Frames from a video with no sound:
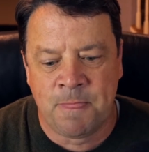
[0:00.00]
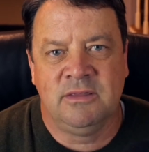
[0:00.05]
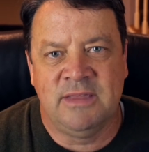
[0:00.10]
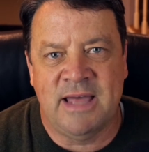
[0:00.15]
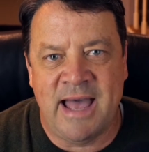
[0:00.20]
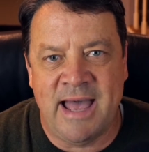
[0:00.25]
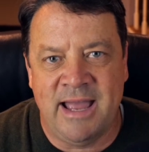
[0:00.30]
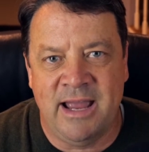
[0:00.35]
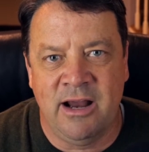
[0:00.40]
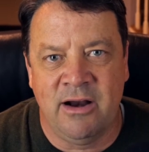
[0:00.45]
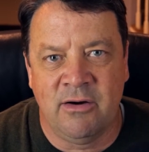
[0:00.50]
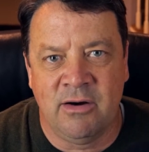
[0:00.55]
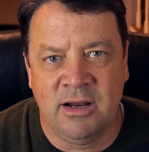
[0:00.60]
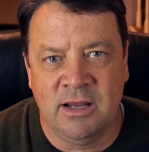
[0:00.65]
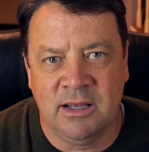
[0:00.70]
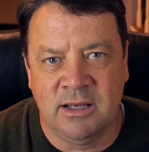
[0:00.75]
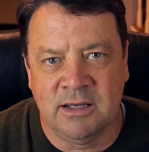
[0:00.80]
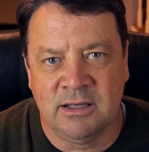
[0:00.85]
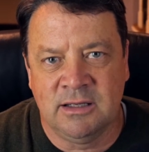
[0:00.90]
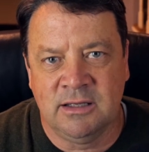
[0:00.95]
That
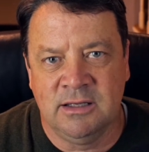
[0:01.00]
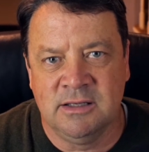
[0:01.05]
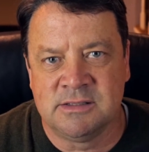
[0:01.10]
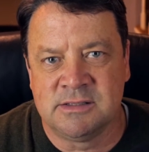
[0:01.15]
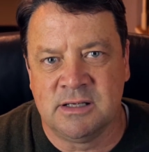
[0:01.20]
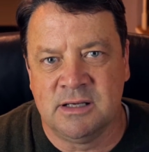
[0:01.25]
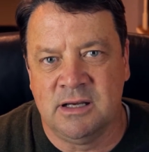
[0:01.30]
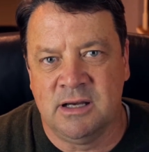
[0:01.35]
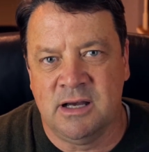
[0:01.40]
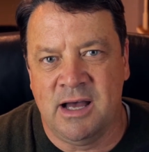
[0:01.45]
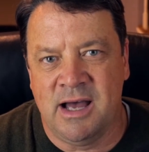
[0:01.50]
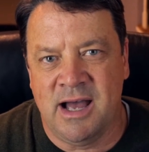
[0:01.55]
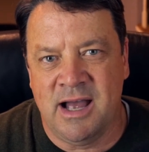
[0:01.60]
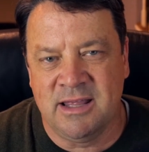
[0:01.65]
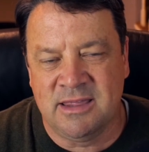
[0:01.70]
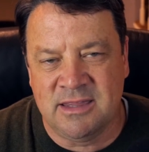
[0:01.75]
area is, I